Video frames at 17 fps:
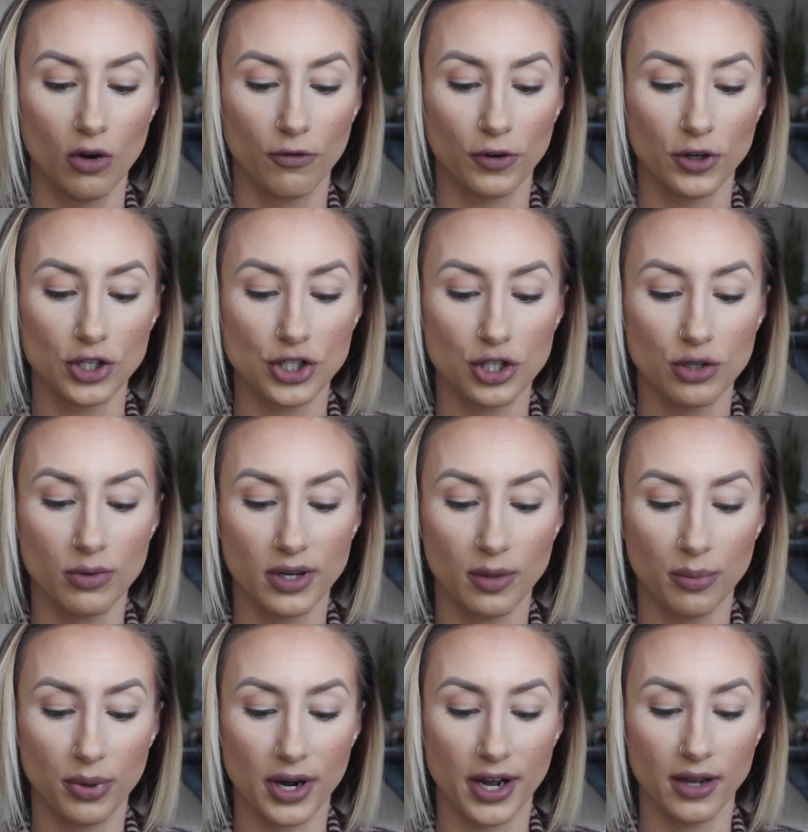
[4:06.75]
First, you want
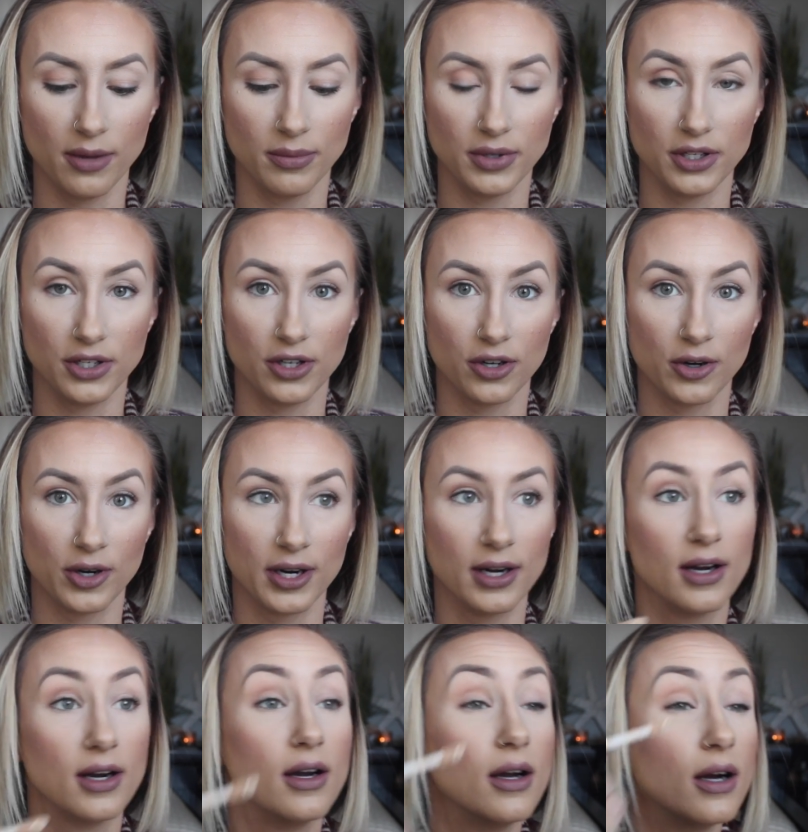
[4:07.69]
to prime
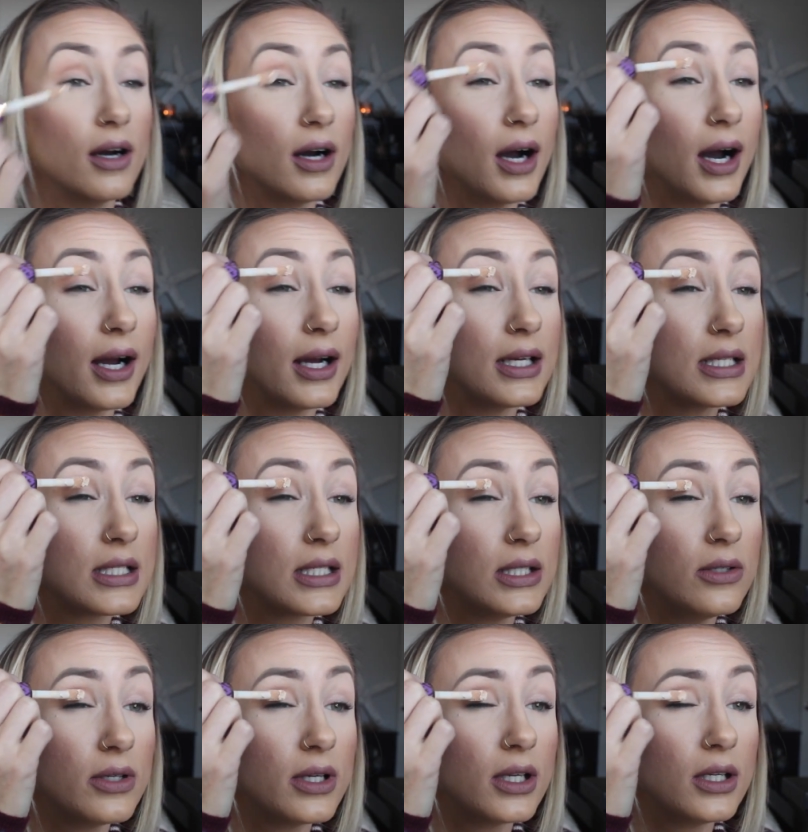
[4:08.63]
your eyes.
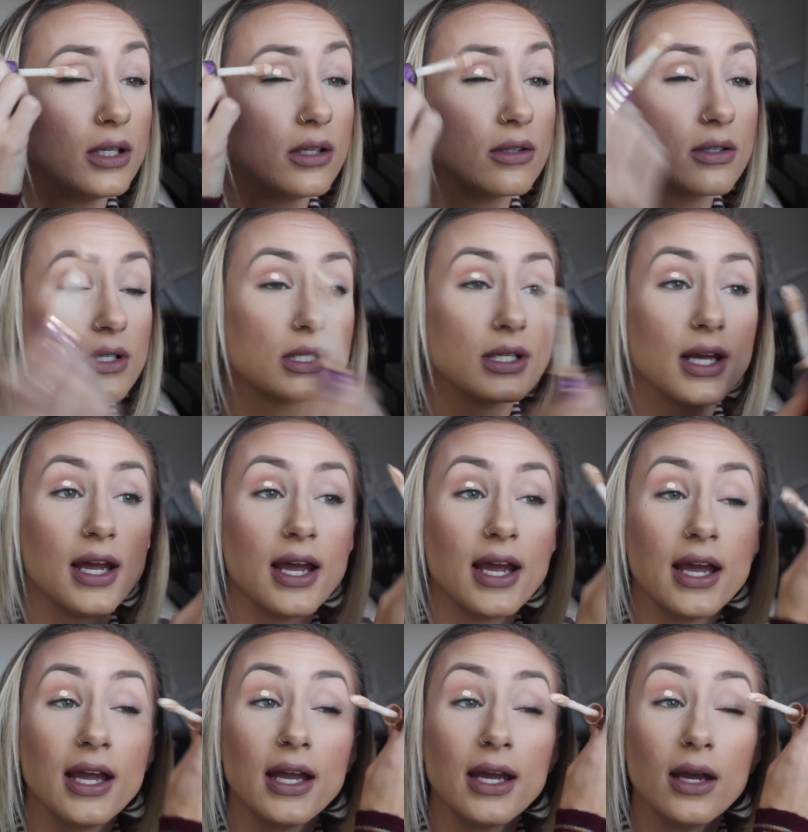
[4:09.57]
You can use
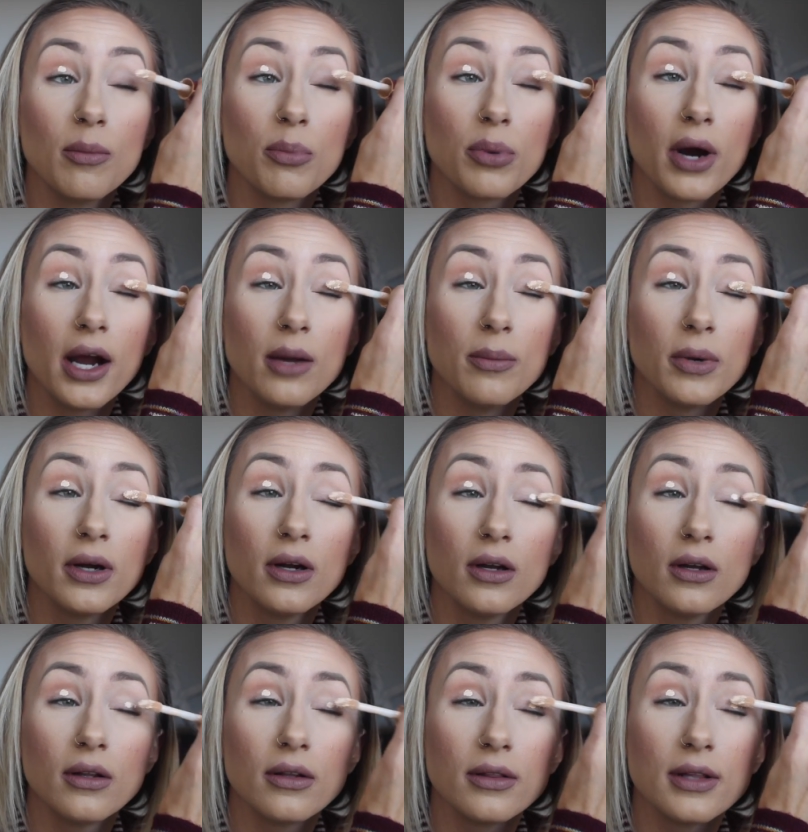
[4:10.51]
a
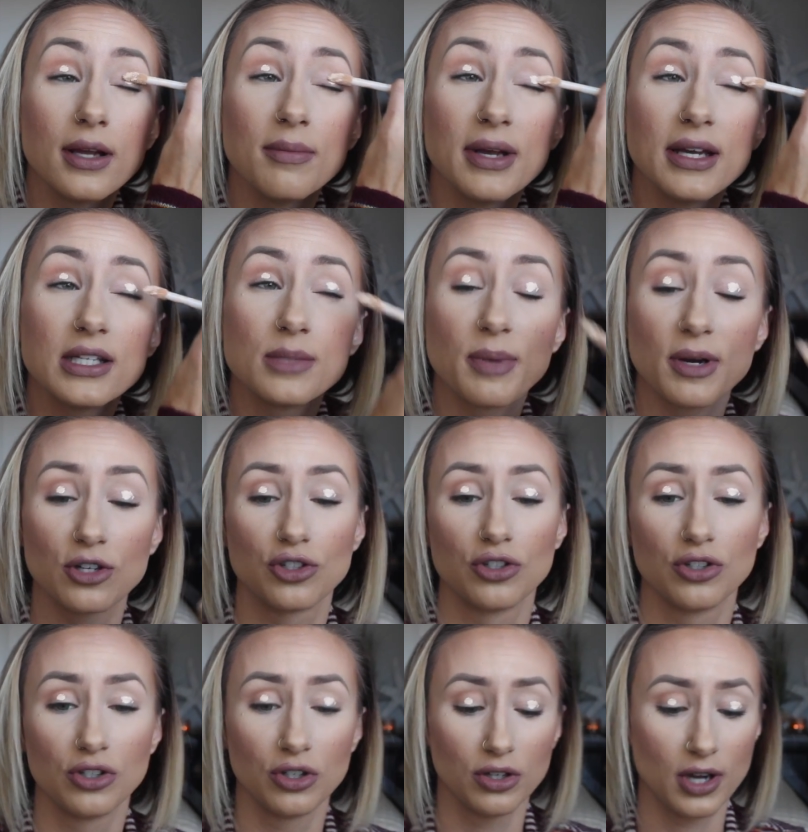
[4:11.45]
primer. They make
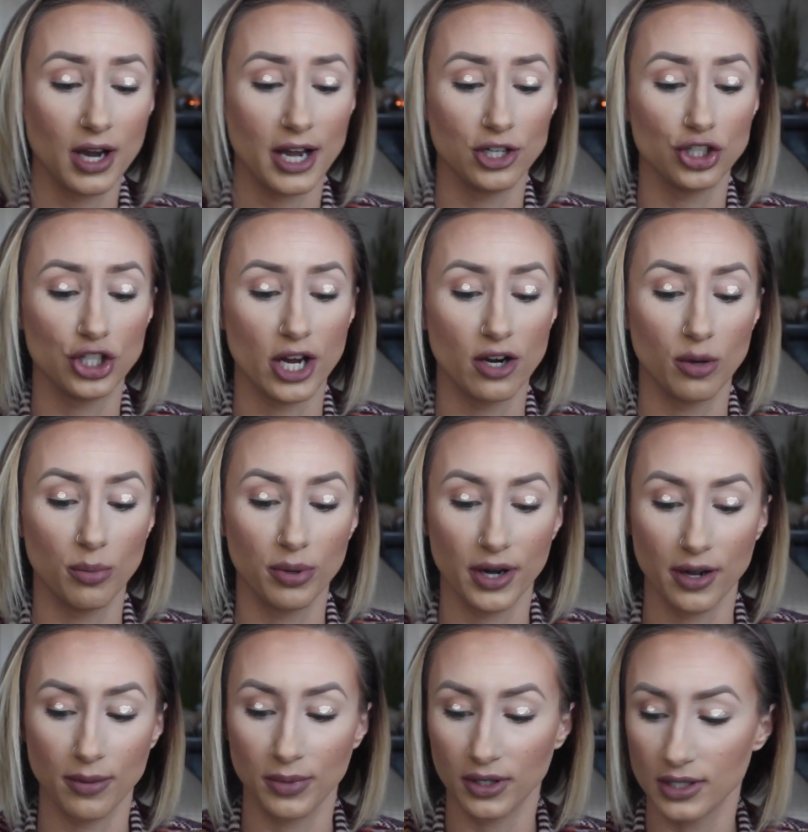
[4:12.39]
special eyeshadow
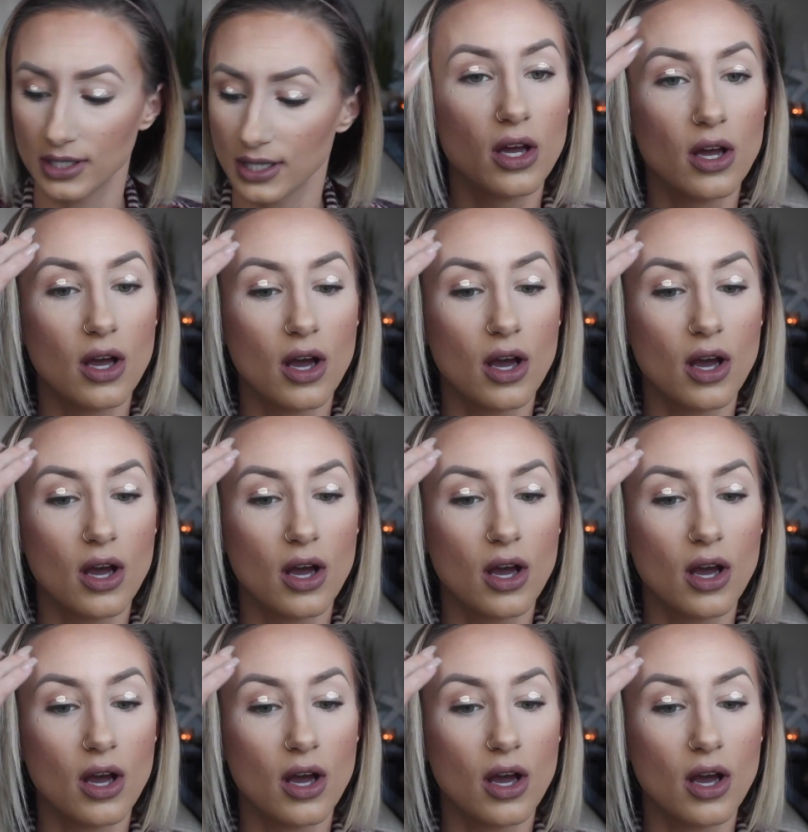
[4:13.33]
primers.